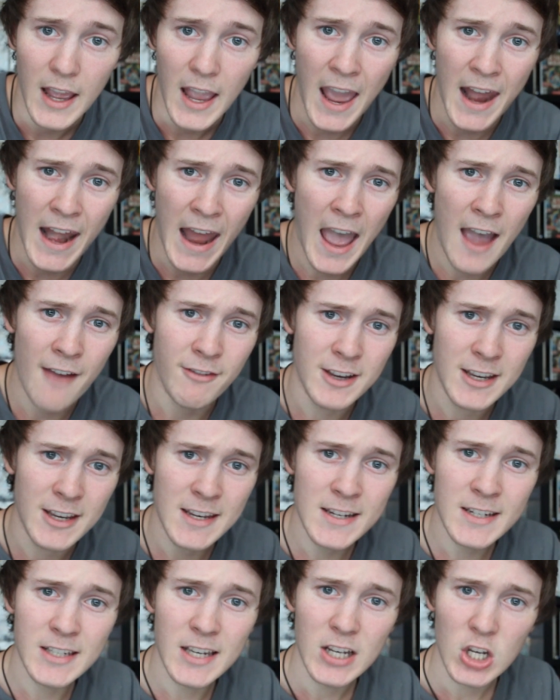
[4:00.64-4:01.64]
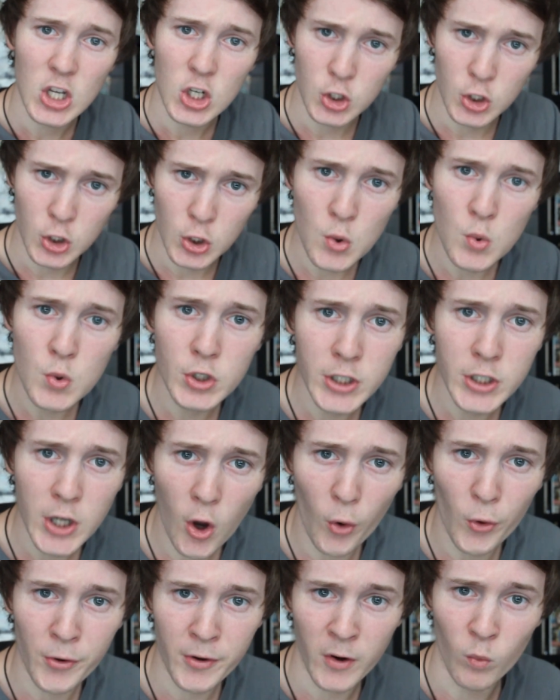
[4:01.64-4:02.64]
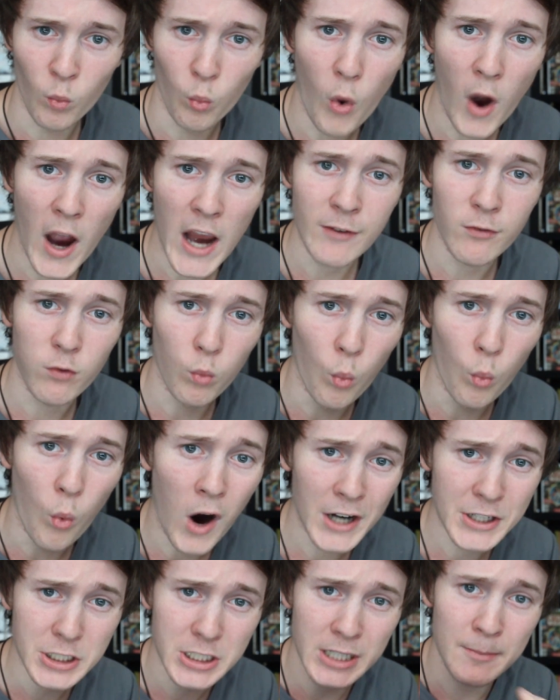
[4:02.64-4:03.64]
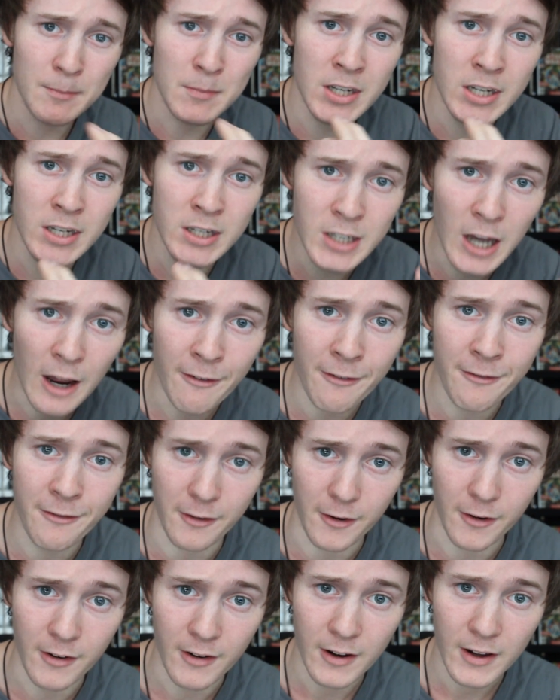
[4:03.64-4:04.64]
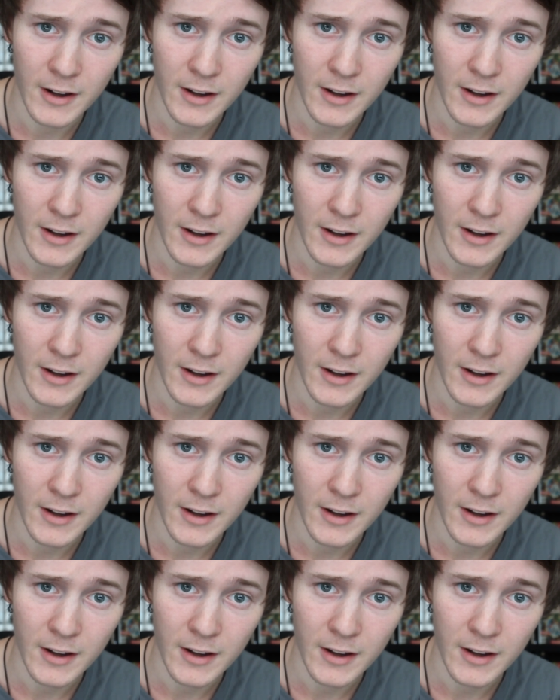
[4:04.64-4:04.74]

and have his two children and wife watch him suffer,